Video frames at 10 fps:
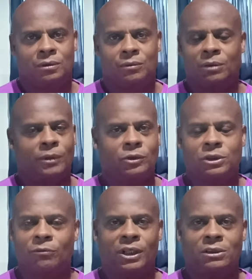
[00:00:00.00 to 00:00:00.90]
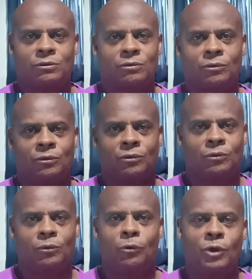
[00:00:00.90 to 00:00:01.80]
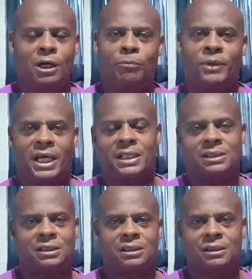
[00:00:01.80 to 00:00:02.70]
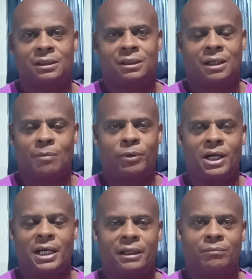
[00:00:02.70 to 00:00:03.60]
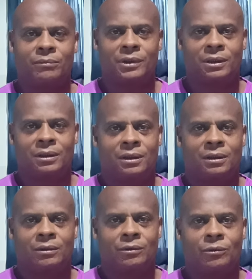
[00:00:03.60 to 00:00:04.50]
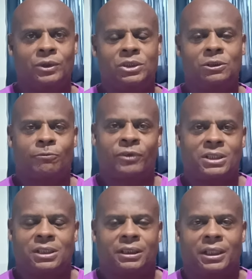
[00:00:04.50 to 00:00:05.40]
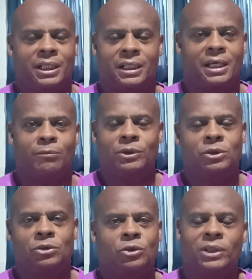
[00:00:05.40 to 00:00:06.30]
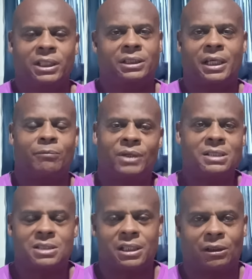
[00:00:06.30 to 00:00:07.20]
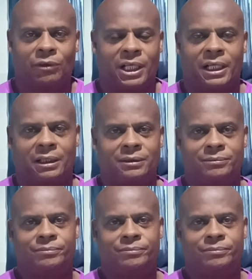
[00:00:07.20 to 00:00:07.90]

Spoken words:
But most of us, we're well past our prime. We're just physically unable to do anything but sit around.